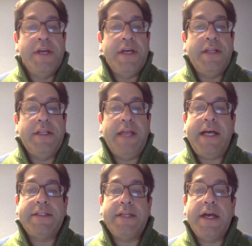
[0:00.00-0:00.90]
and the
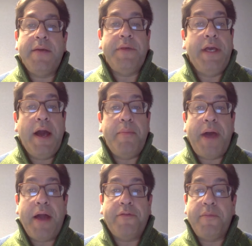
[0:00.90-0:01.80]
last time he got
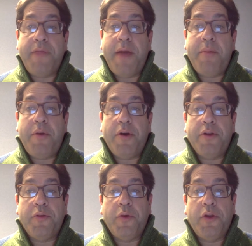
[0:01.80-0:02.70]
back from that part of
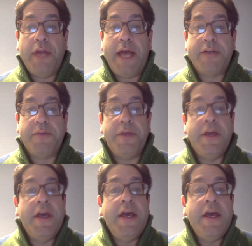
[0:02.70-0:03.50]
the world asked me